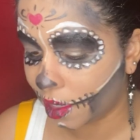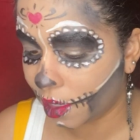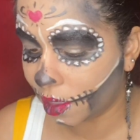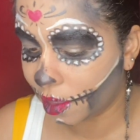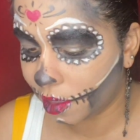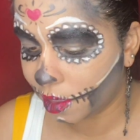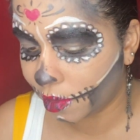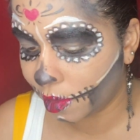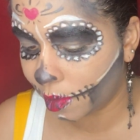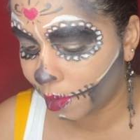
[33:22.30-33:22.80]

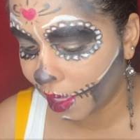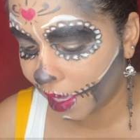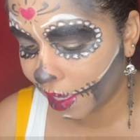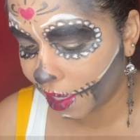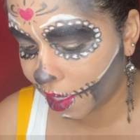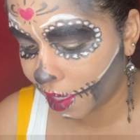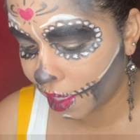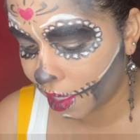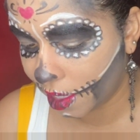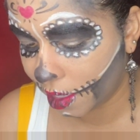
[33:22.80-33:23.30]
glittery black
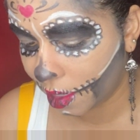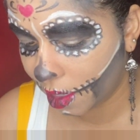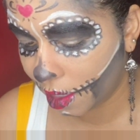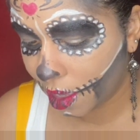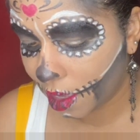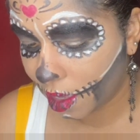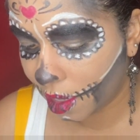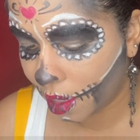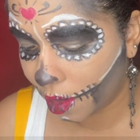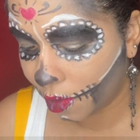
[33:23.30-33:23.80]
again.
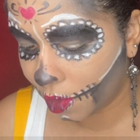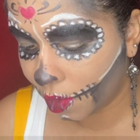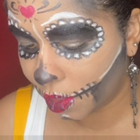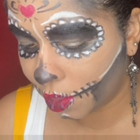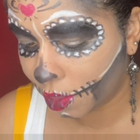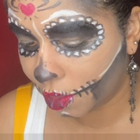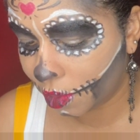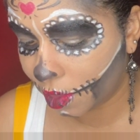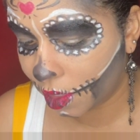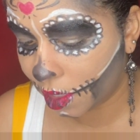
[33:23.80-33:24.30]
And I want
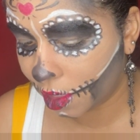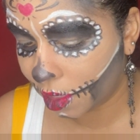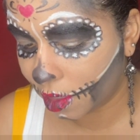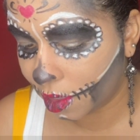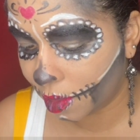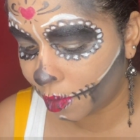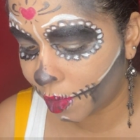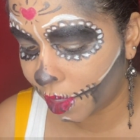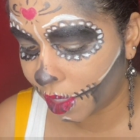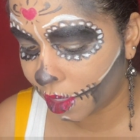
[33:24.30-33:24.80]
to get a
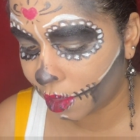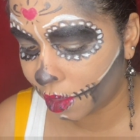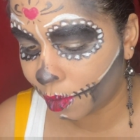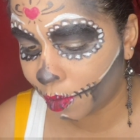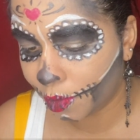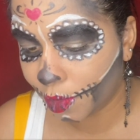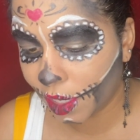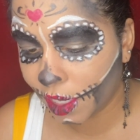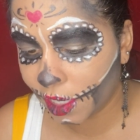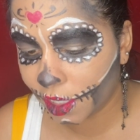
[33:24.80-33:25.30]
good bit on the
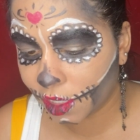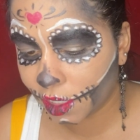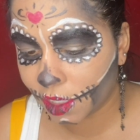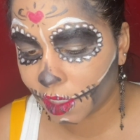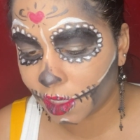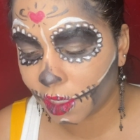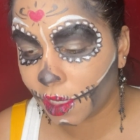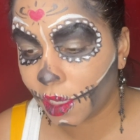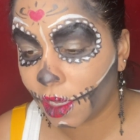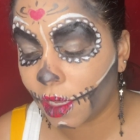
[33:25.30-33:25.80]
brush because,
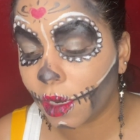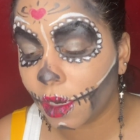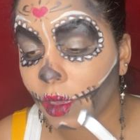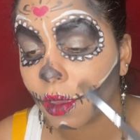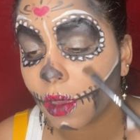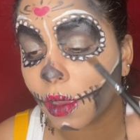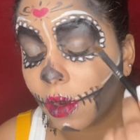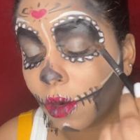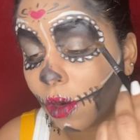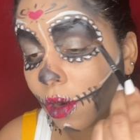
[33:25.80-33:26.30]
again,
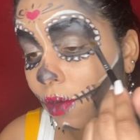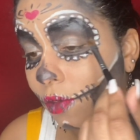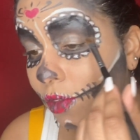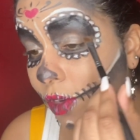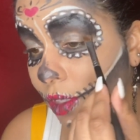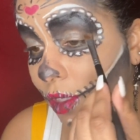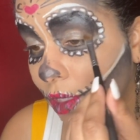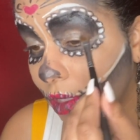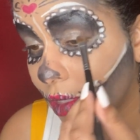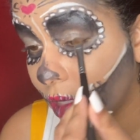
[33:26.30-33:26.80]
in order for
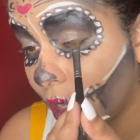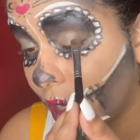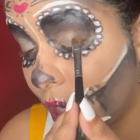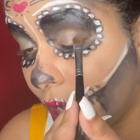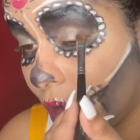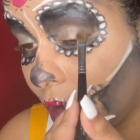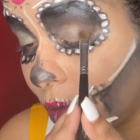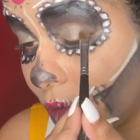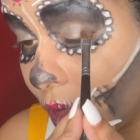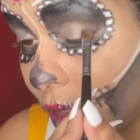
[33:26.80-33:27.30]
it to stand
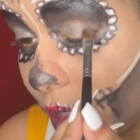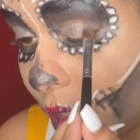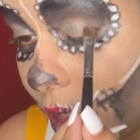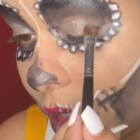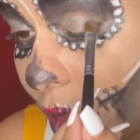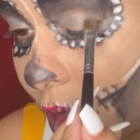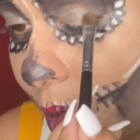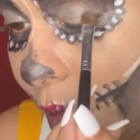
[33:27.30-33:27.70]
out, we'll need a good